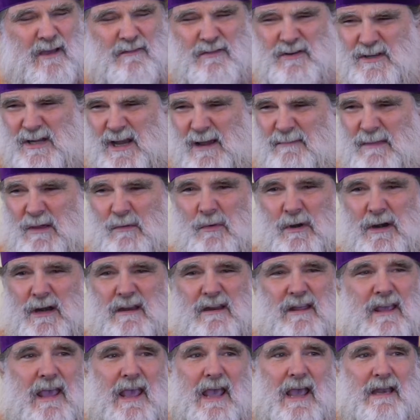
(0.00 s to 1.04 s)
Every time they
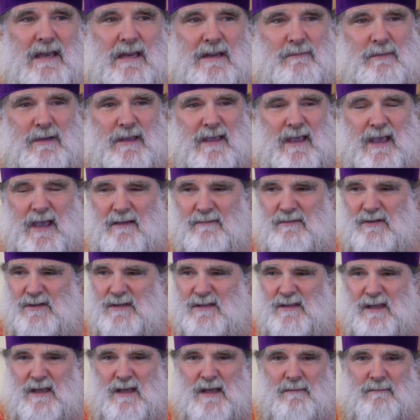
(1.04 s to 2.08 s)
wanted candy, we gave it
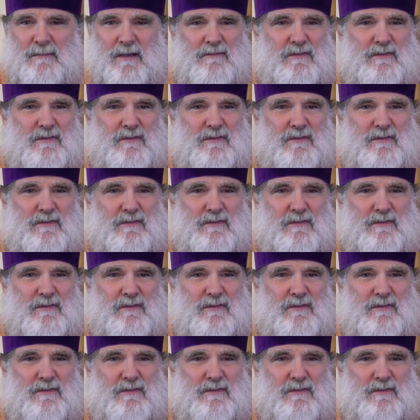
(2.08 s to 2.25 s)
to them.